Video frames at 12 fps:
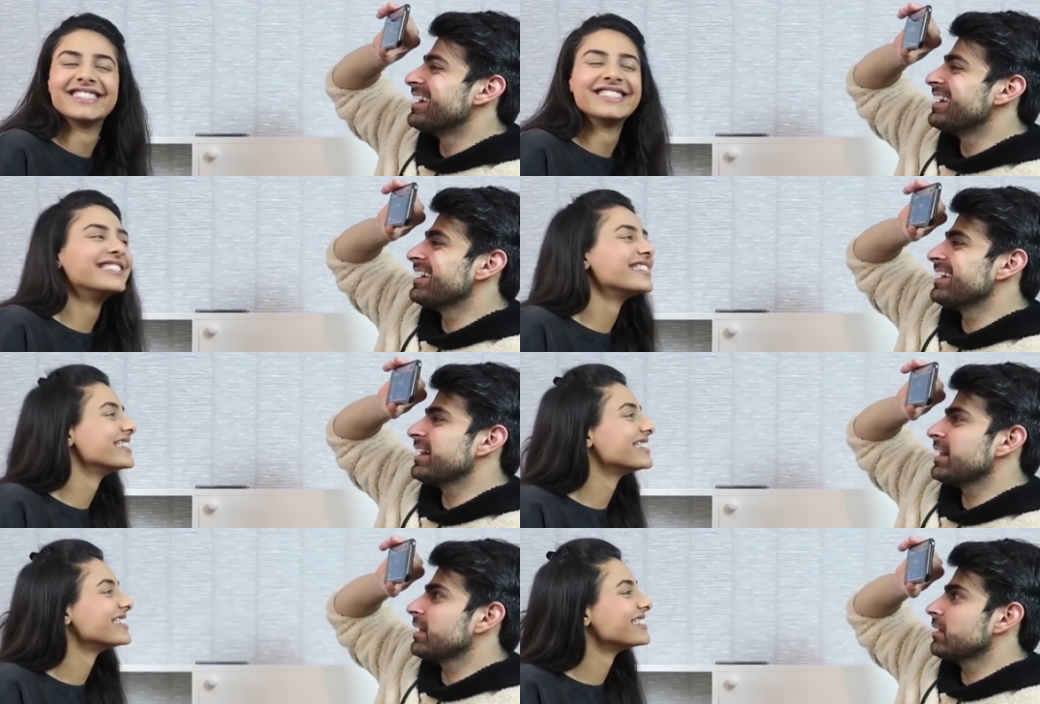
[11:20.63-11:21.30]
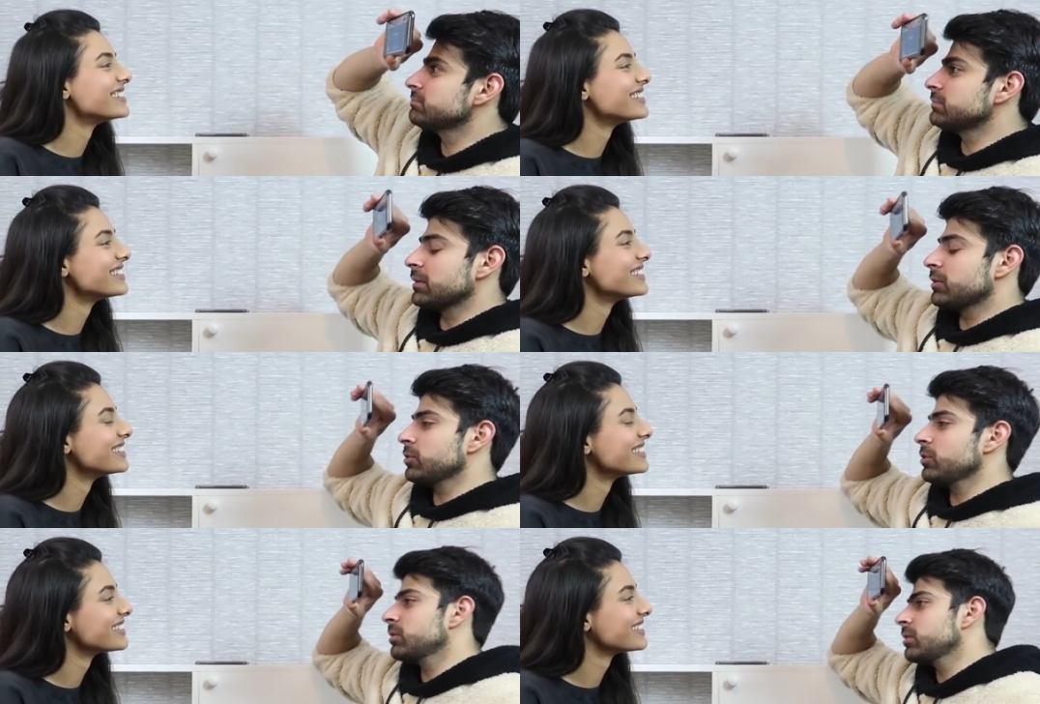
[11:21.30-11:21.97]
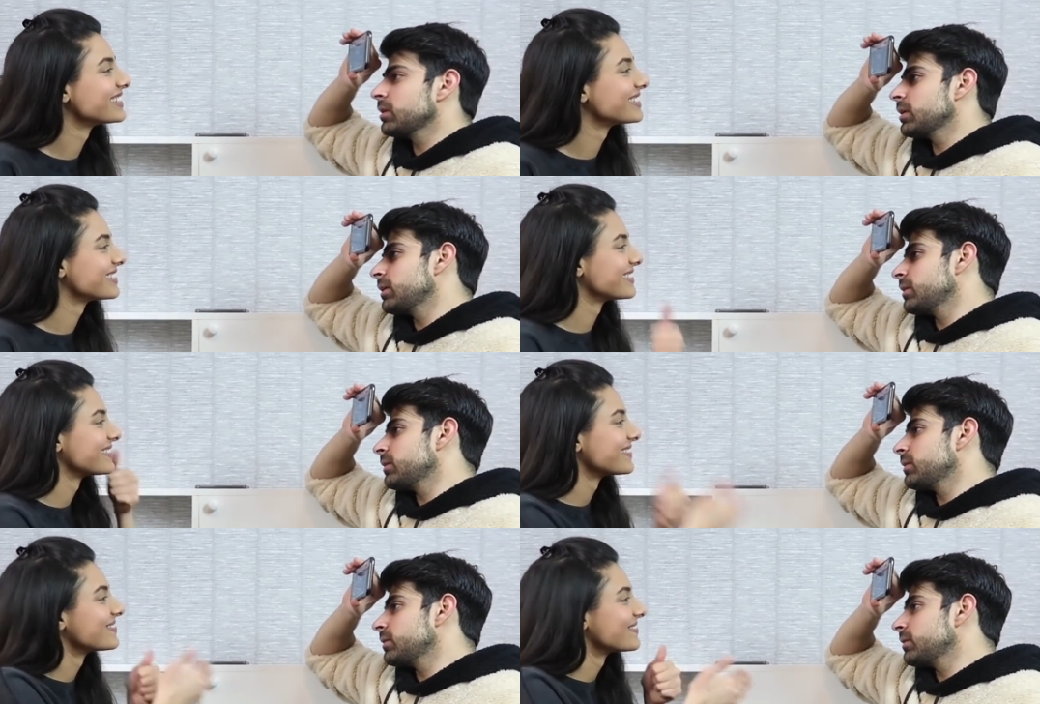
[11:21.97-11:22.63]
Speaker 1: um, I don't know.
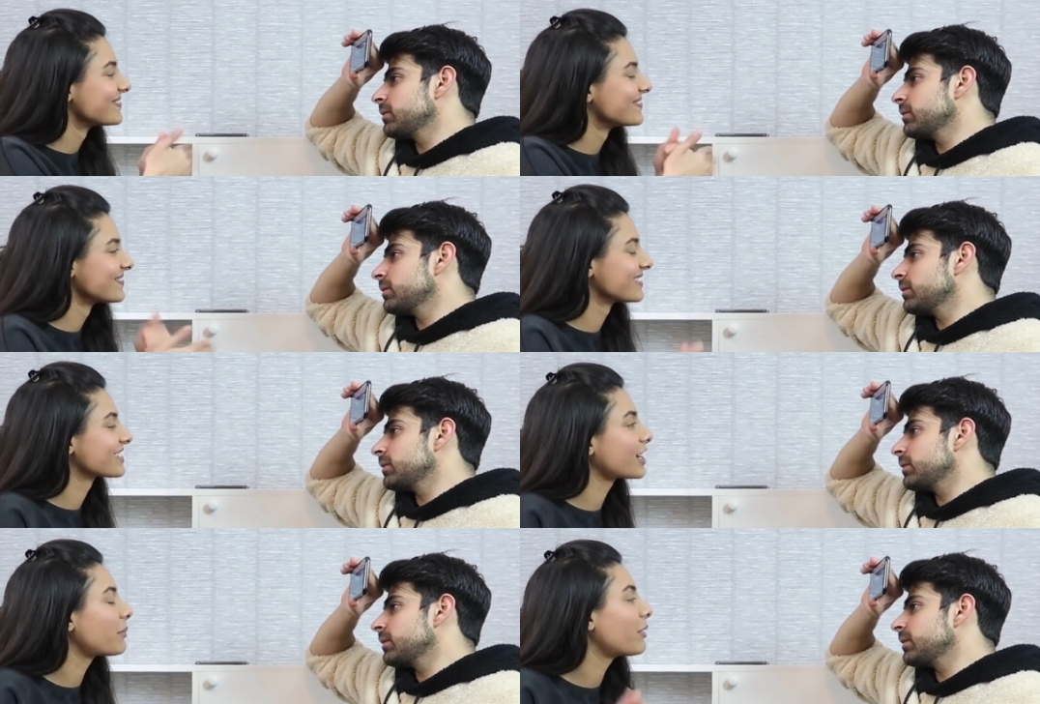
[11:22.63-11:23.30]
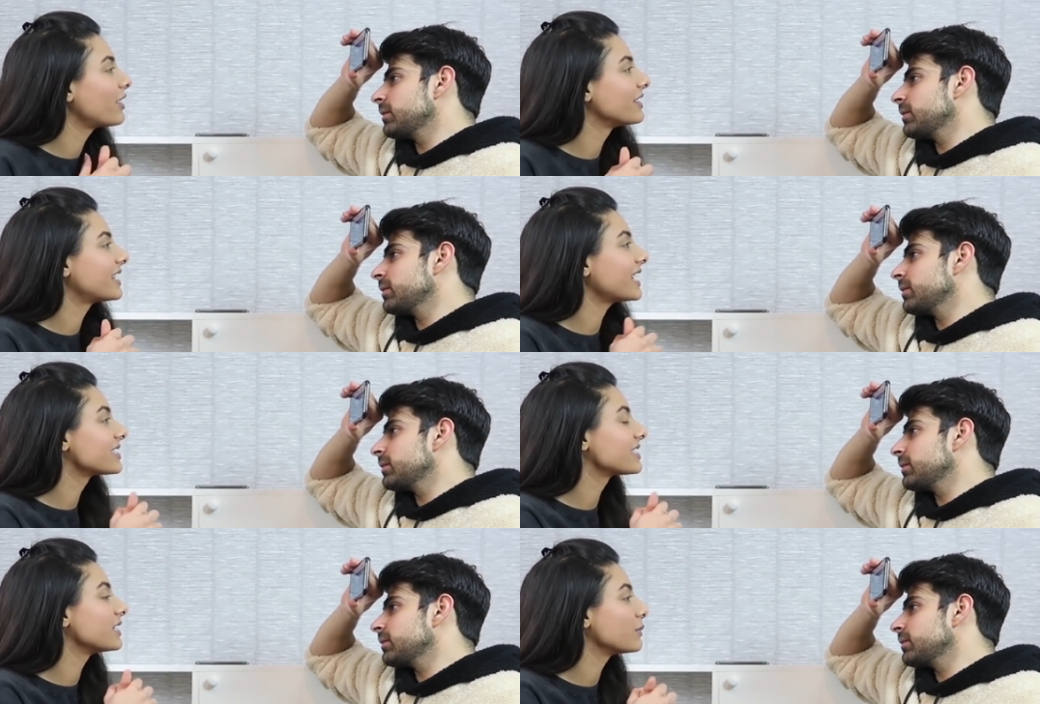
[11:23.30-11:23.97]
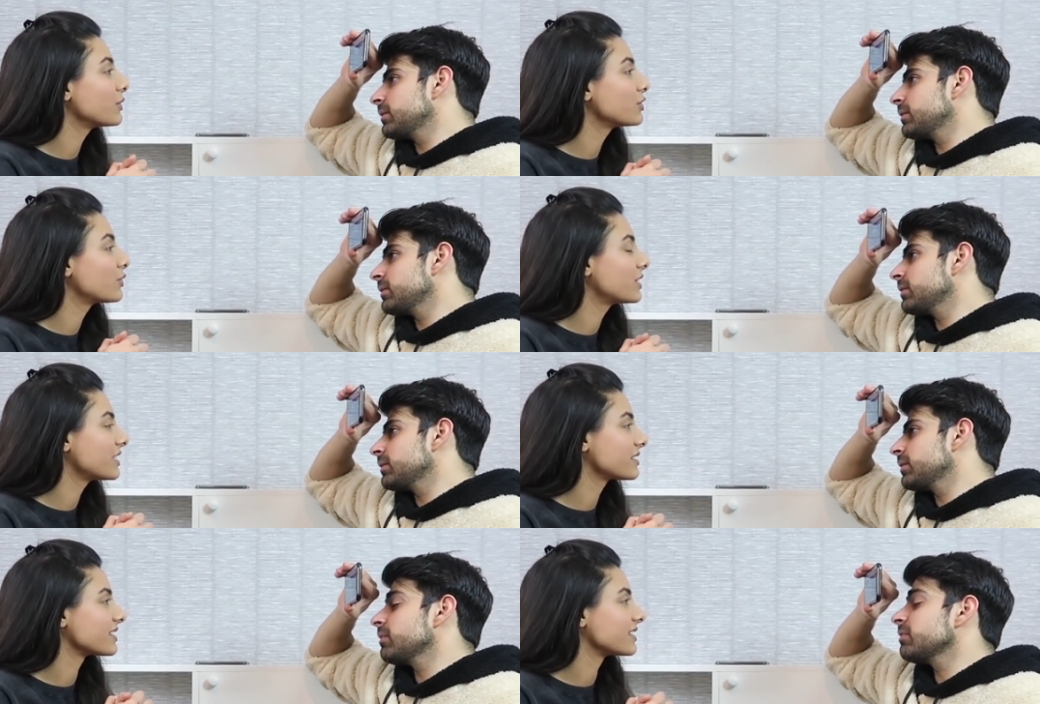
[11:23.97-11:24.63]
Speaker 2: Come on, destiny. What do you call
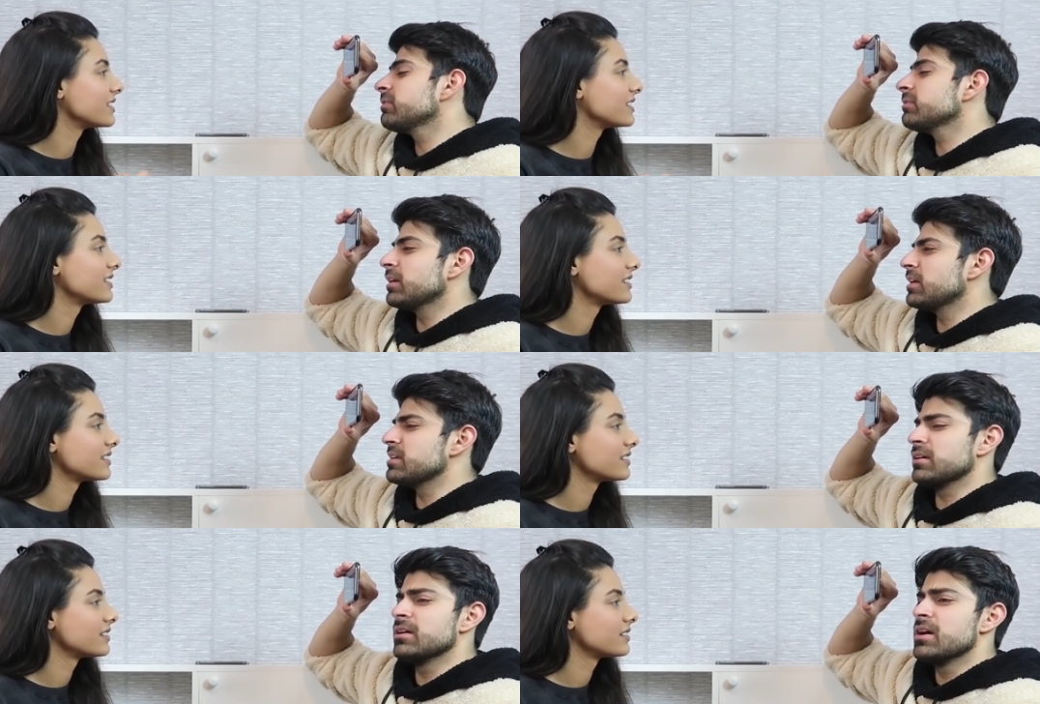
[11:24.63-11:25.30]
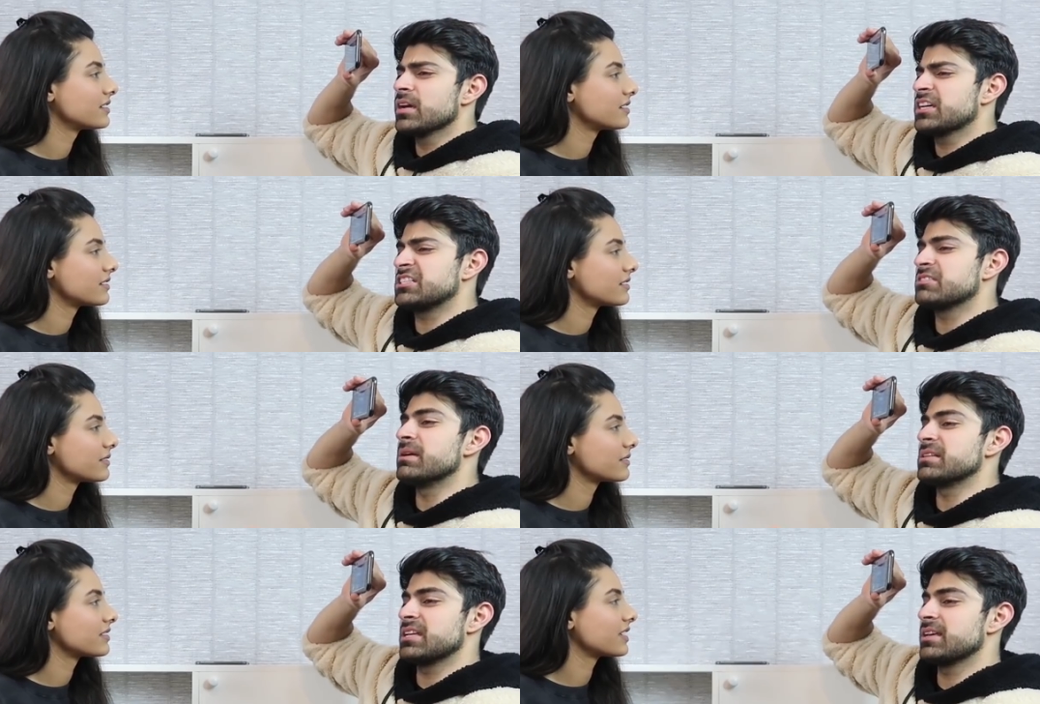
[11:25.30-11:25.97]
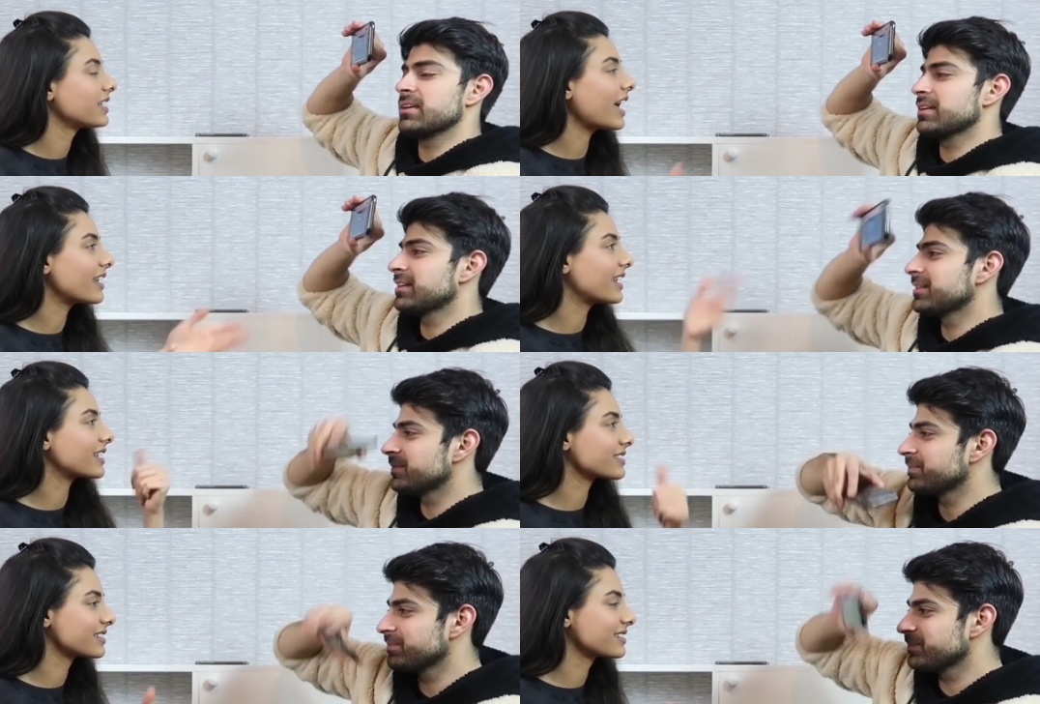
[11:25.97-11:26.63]
destiny?
Speaker 1: Uh, uh, kismet.
Speaker 2: Yeah,
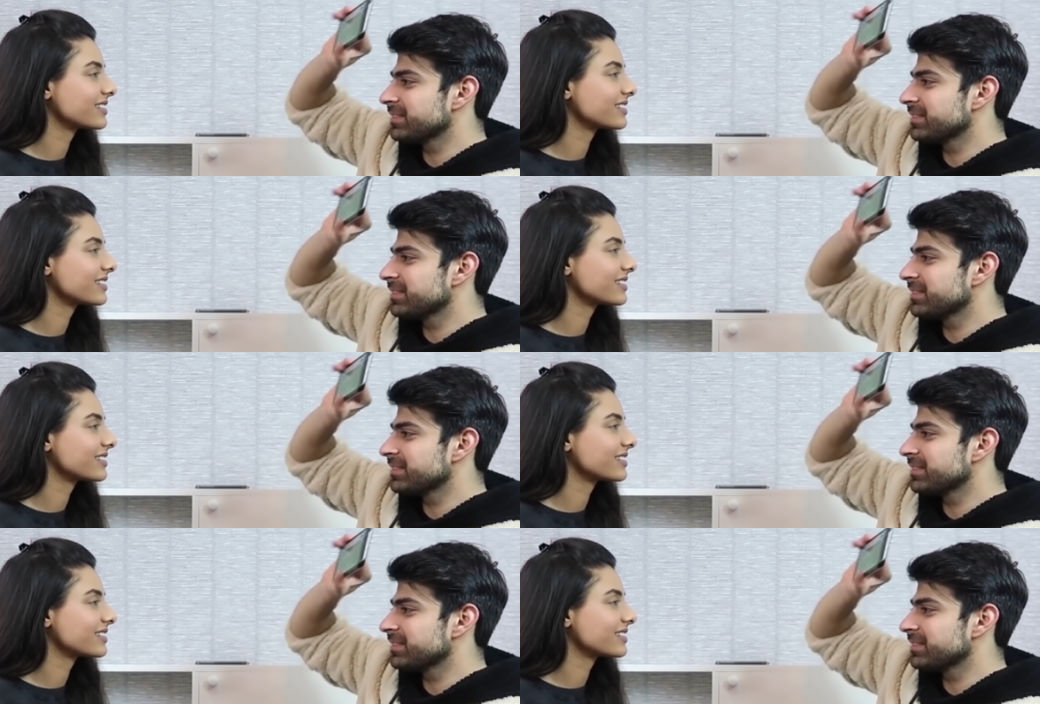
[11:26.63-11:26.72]
next.